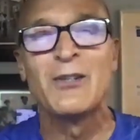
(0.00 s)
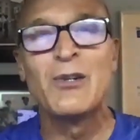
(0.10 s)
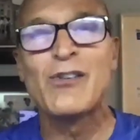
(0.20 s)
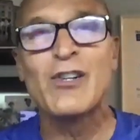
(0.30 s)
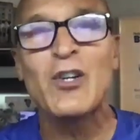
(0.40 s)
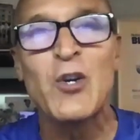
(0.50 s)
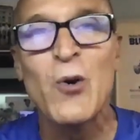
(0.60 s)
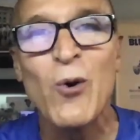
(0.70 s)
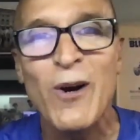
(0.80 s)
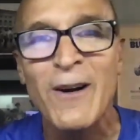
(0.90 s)
to
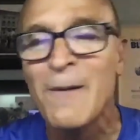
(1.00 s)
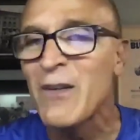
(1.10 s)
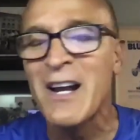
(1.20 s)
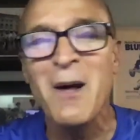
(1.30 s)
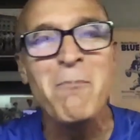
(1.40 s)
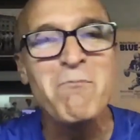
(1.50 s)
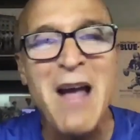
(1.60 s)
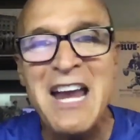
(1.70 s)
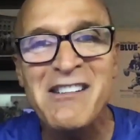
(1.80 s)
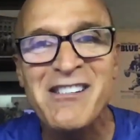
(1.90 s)
secure an
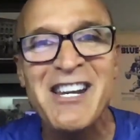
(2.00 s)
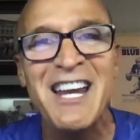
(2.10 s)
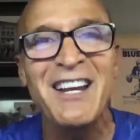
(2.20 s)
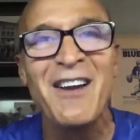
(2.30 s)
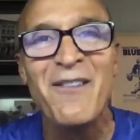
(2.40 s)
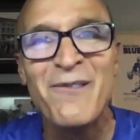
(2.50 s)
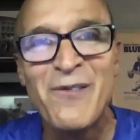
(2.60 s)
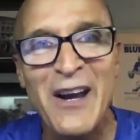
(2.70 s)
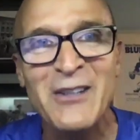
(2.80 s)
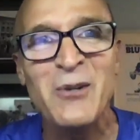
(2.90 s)
amazing
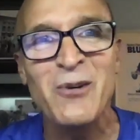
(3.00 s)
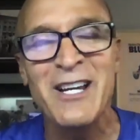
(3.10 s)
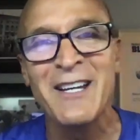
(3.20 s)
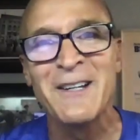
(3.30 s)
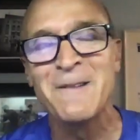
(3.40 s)
victory.